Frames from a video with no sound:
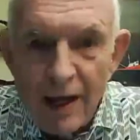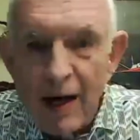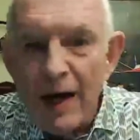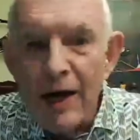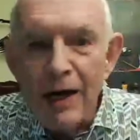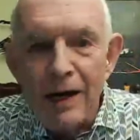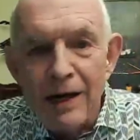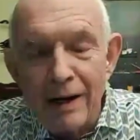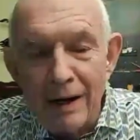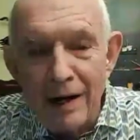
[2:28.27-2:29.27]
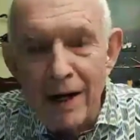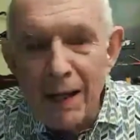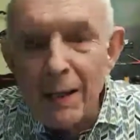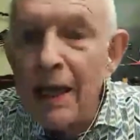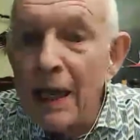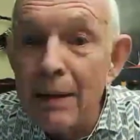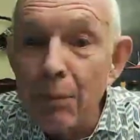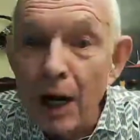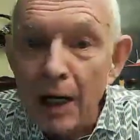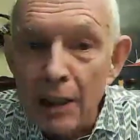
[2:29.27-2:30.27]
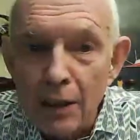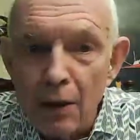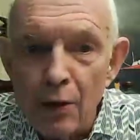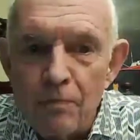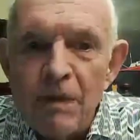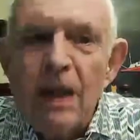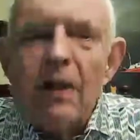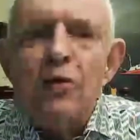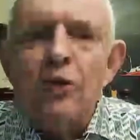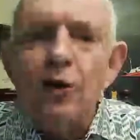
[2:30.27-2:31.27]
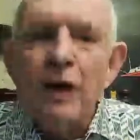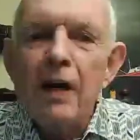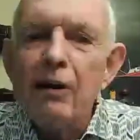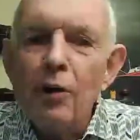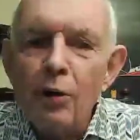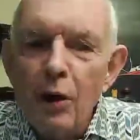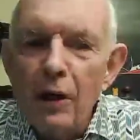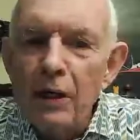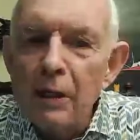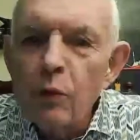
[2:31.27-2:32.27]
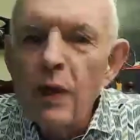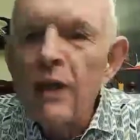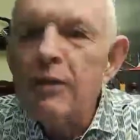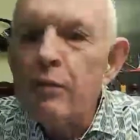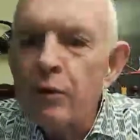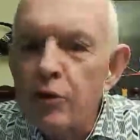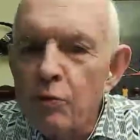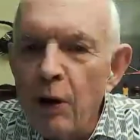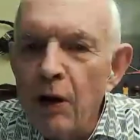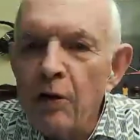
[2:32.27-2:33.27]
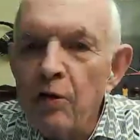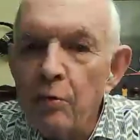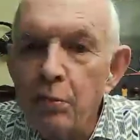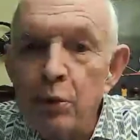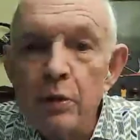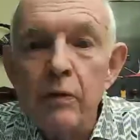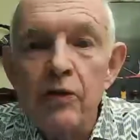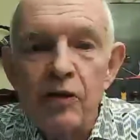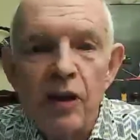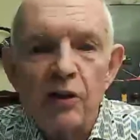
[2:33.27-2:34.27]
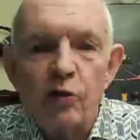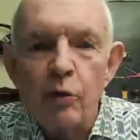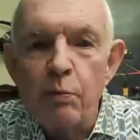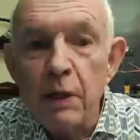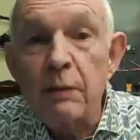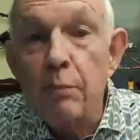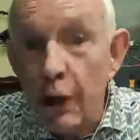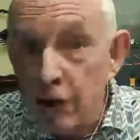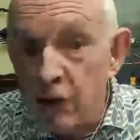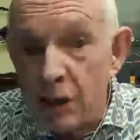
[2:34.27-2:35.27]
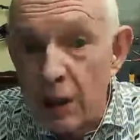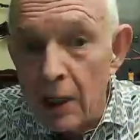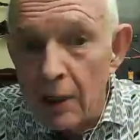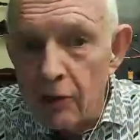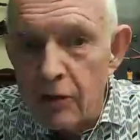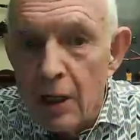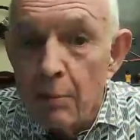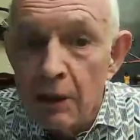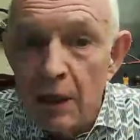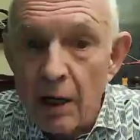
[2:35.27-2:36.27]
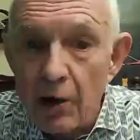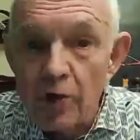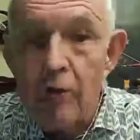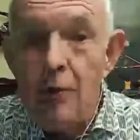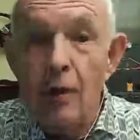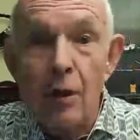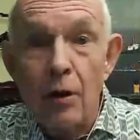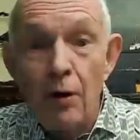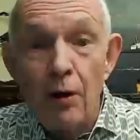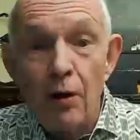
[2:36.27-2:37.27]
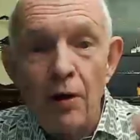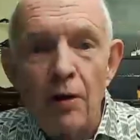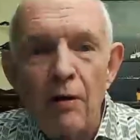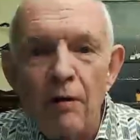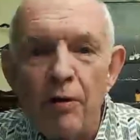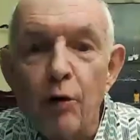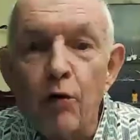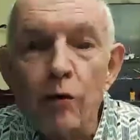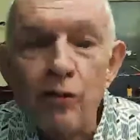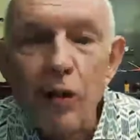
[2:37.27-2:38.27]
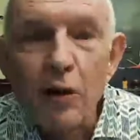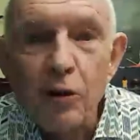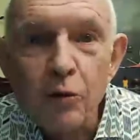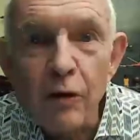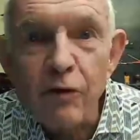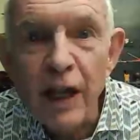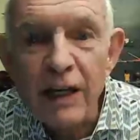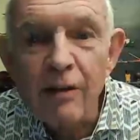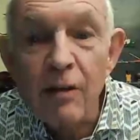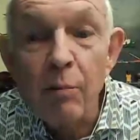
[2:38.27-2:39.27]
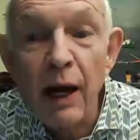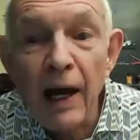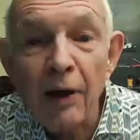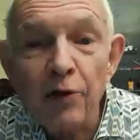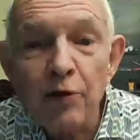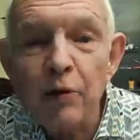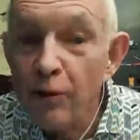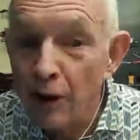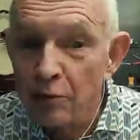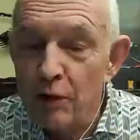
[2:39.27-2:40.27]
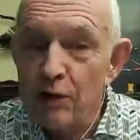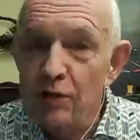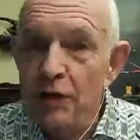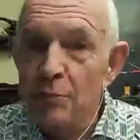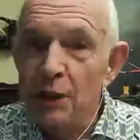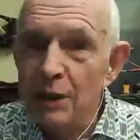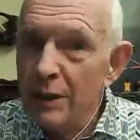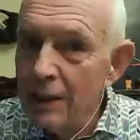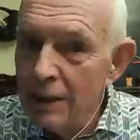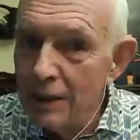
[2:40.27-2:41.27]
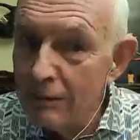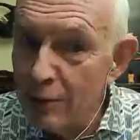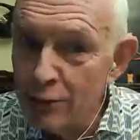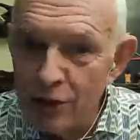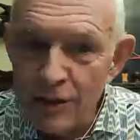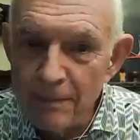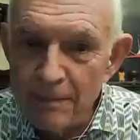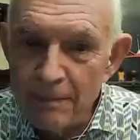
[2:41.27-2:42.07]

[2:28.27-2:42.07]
a market low. So they are no longer willing to respond to poor results with big price declines because those results reflect the past, not what is coming in the future.